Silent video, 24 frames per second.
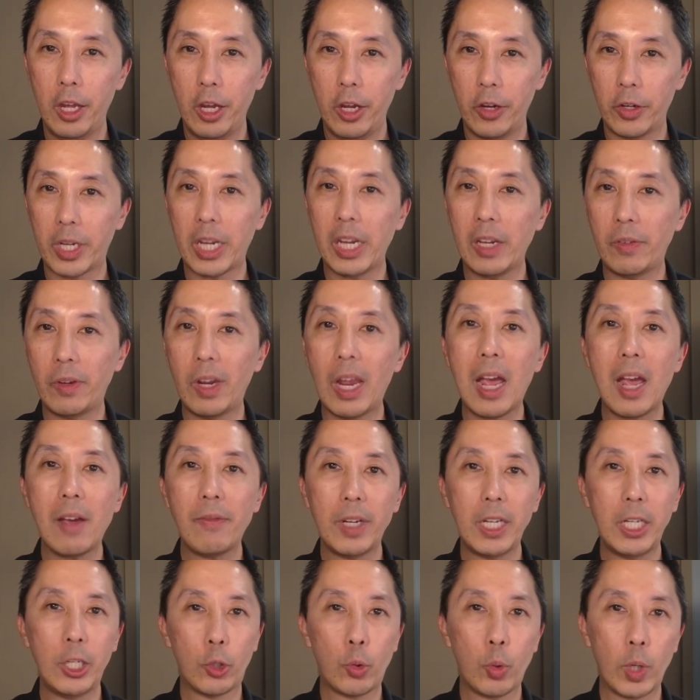Okay, if you have
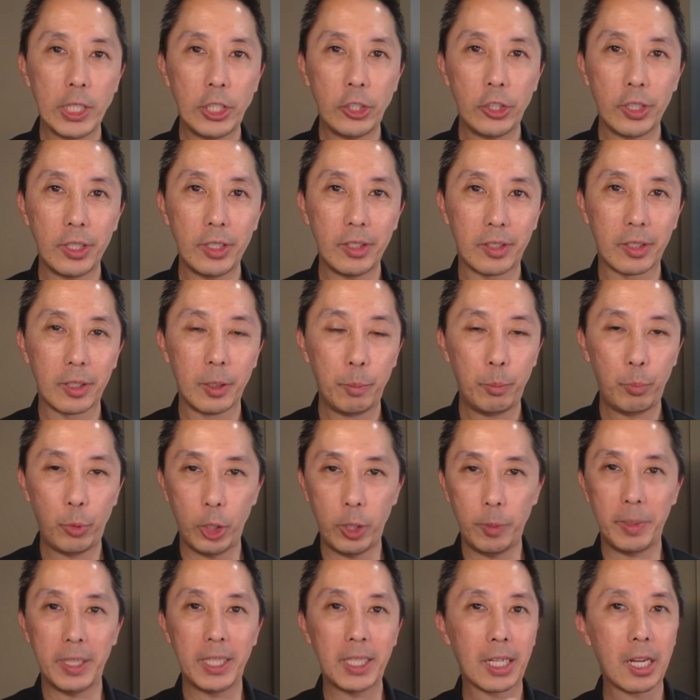any questions, put
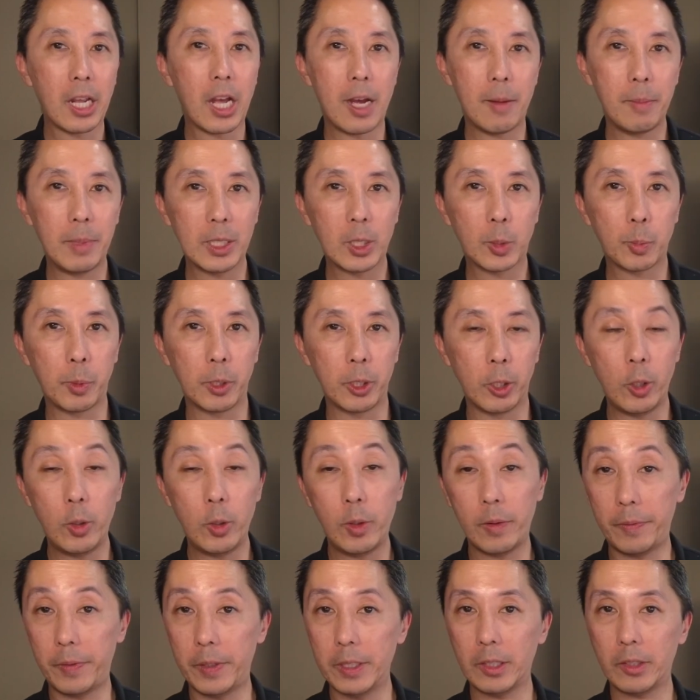them in the comments below.
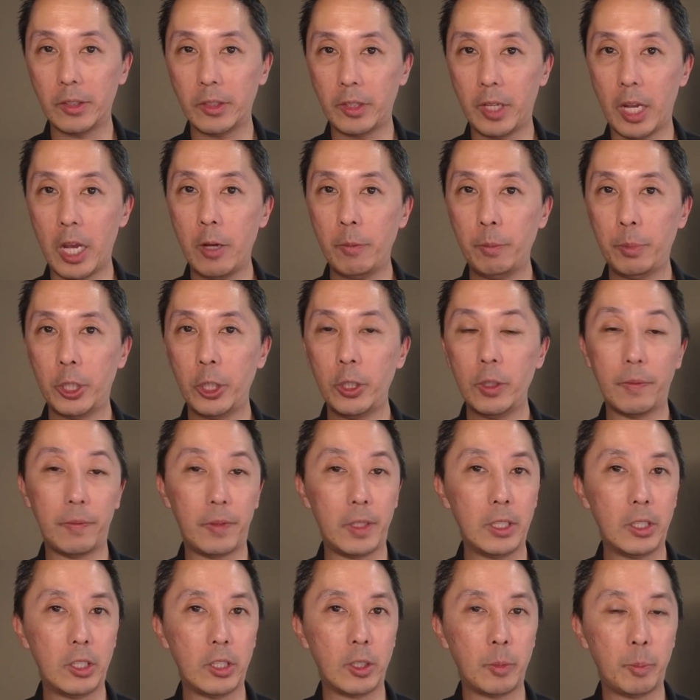If this has helped you, if
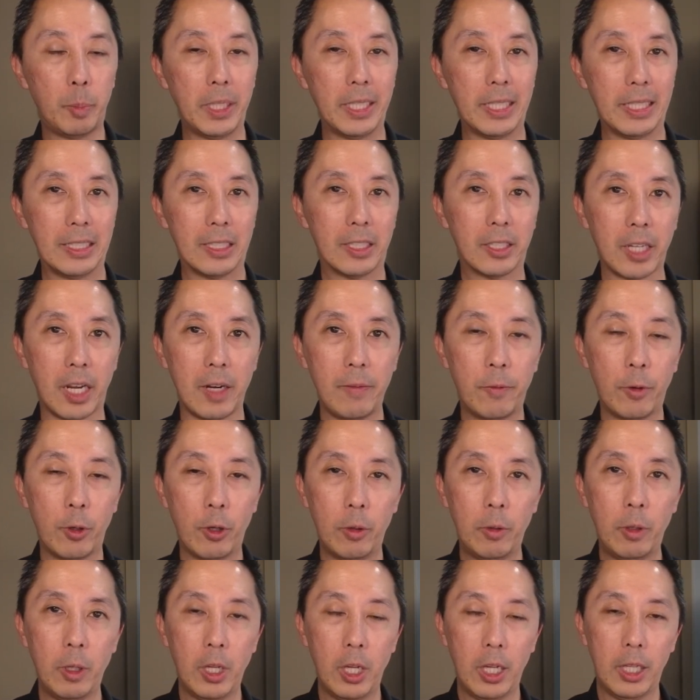this has been
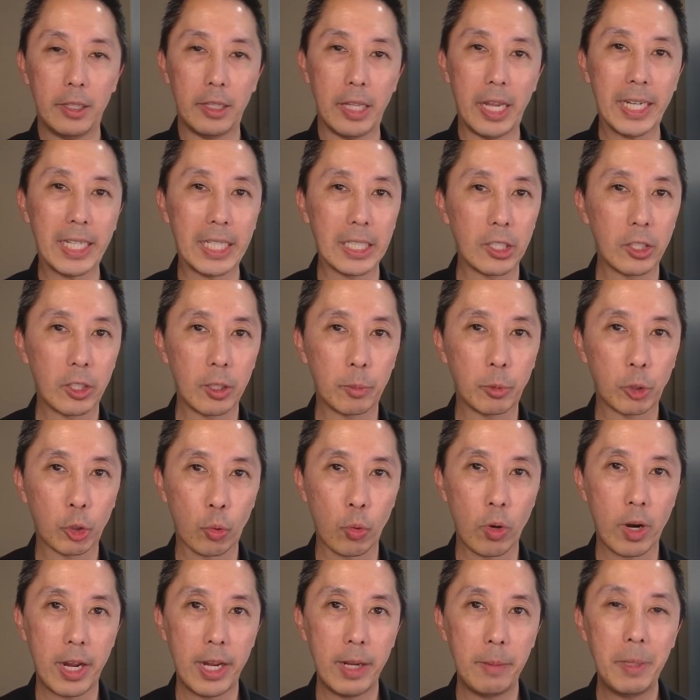insightful, like and
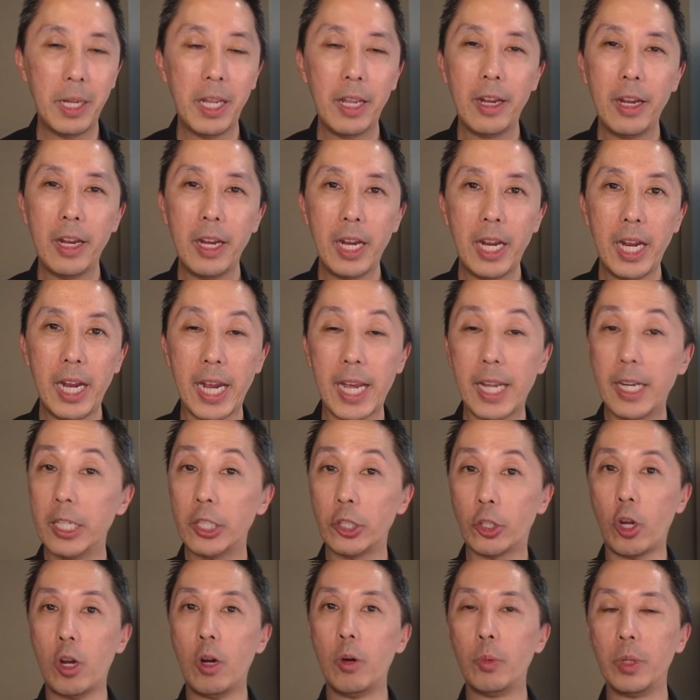subscribe. And as
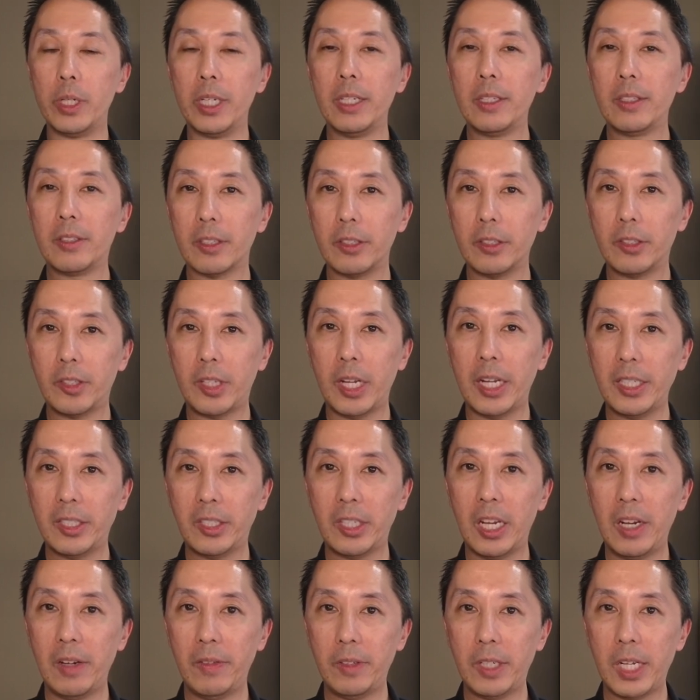always, stay
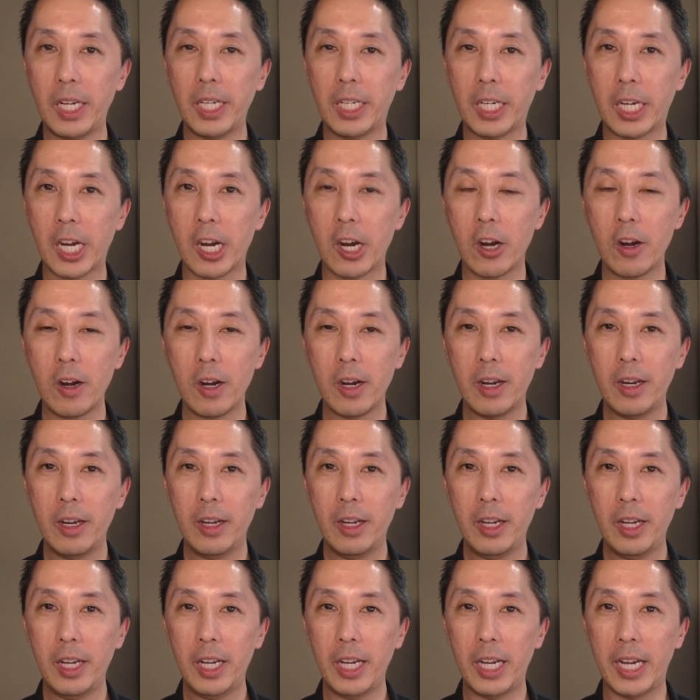safe, take care,
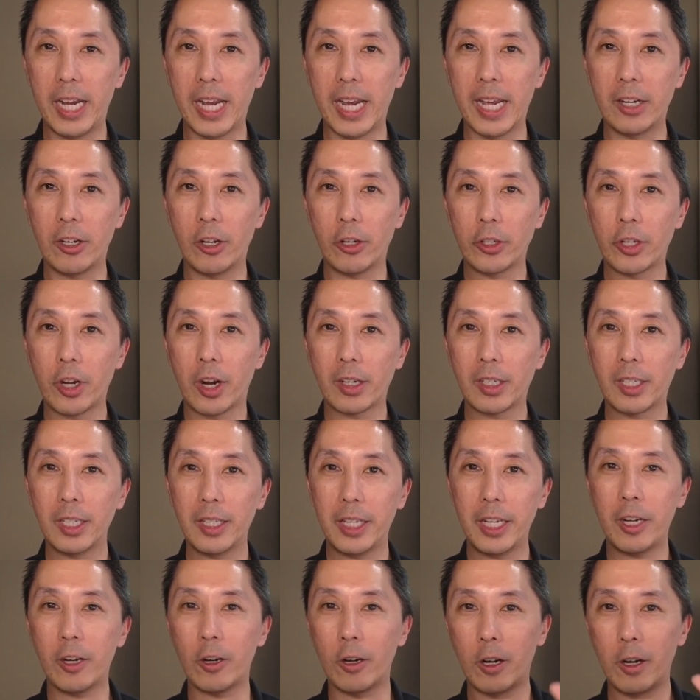and I'll talk to you
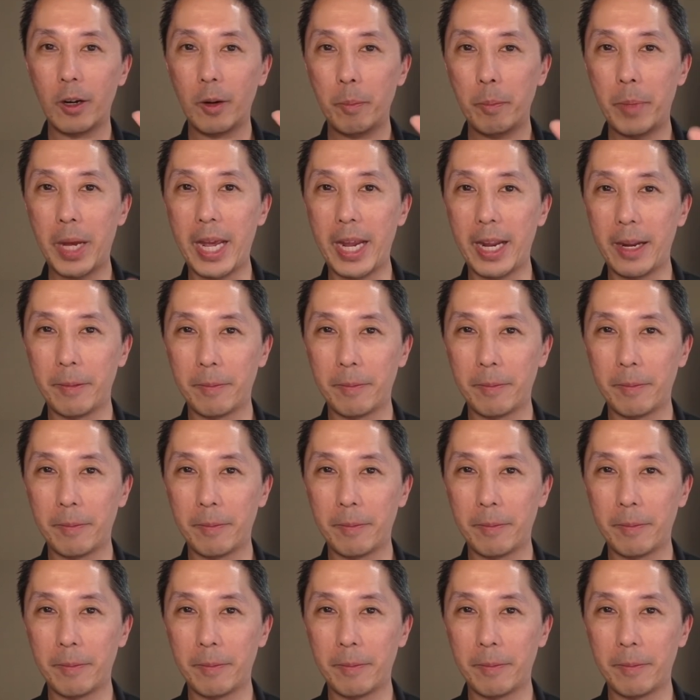later. Bye.